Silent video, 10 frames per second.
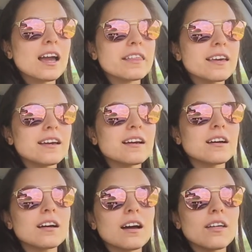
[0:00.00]
I think
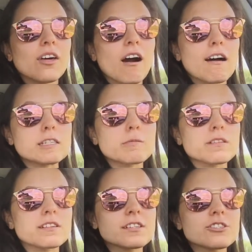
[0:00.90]
the
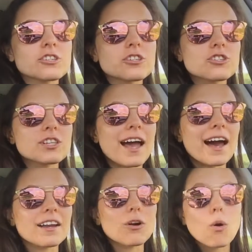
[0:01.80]
hospitalization just
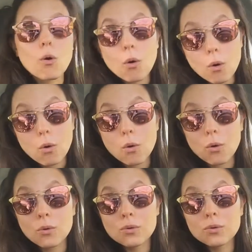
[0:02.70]
added a
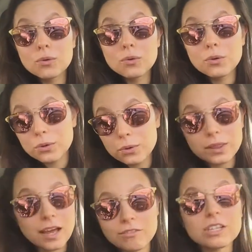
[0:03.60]
whole new
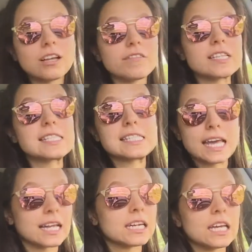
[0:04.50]
level of
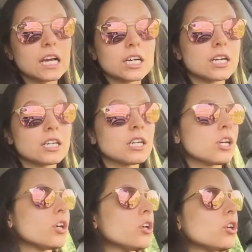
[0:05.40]
insanity on
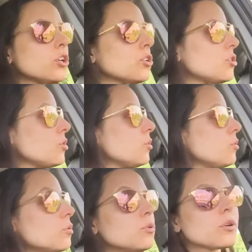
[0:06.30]

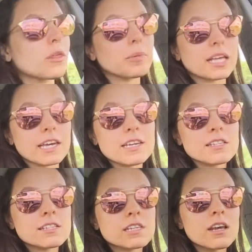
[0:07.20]
to the plate.
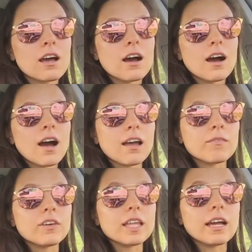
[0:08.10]

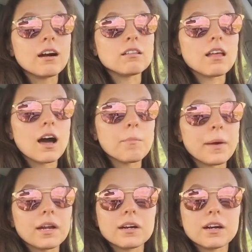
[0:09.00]
I'm feeling a lot
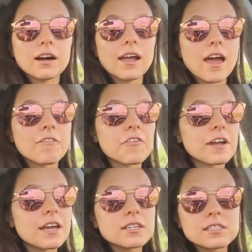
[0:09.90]
better.
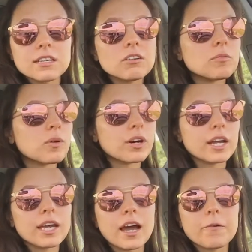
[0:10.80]
Every single
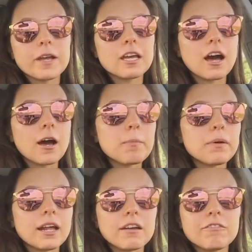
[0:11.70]
morning I wake up
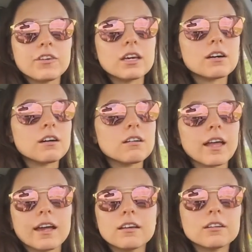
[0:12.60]
and I feel
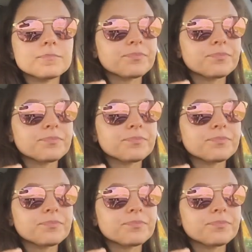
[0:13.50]
like